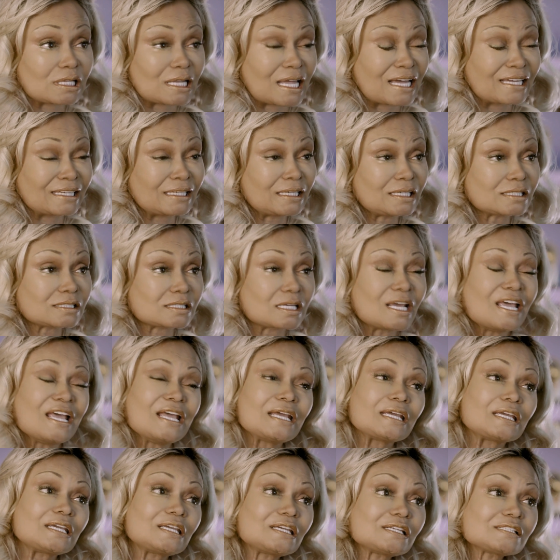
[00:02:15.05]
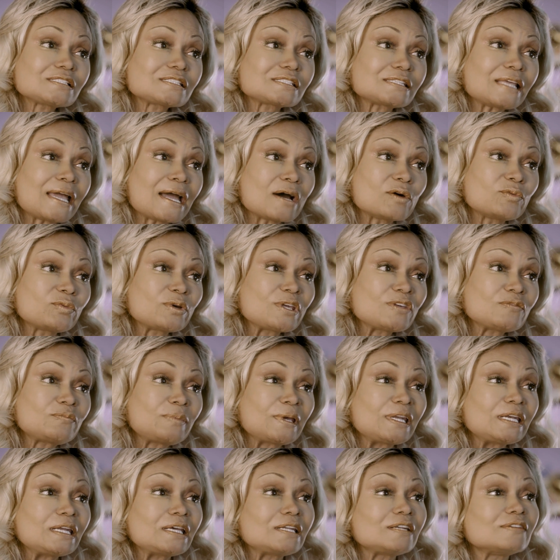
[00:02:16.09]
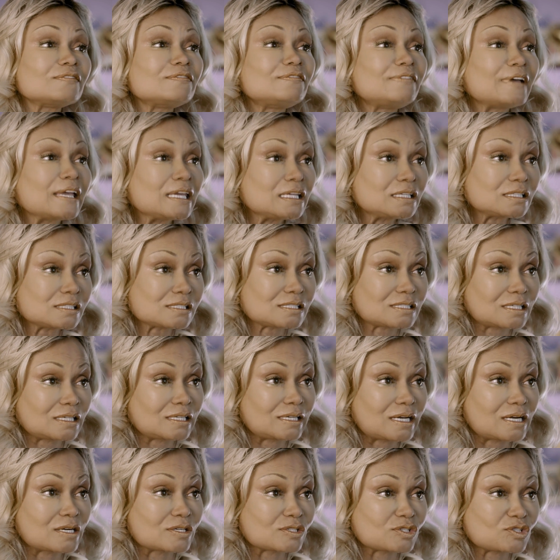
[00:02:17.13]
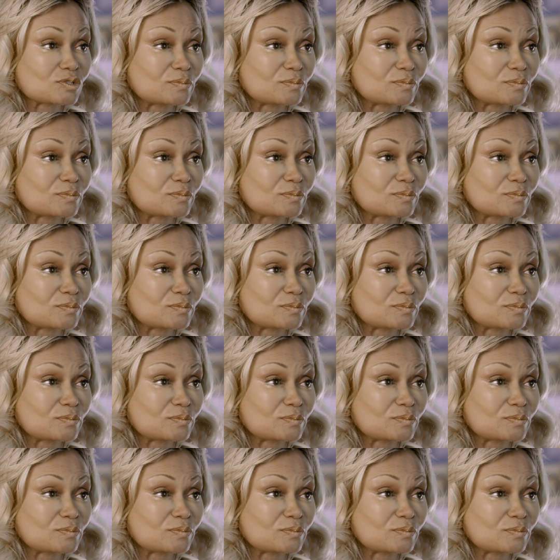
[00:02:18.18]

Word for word: clients, is that we've been innovators in our